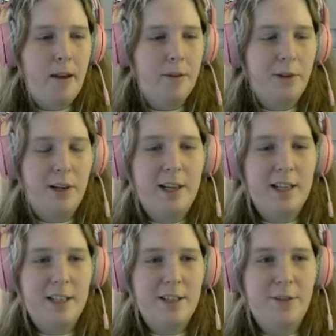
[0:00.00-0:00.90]

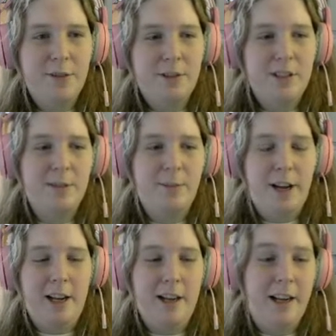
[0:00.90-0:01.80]
Whereas if you were to
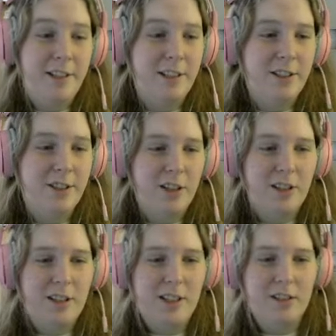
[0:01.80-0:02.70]
pay 1,800
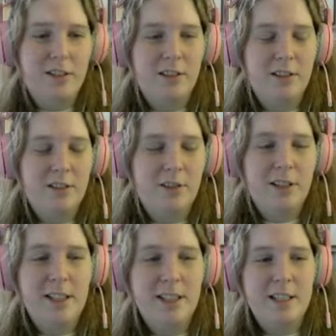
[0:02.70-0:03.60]
cartel
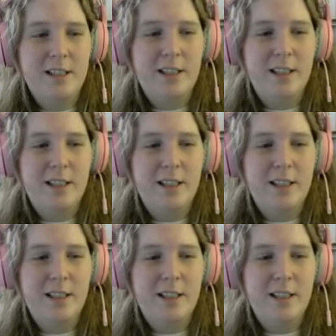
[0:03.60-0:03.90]
coins,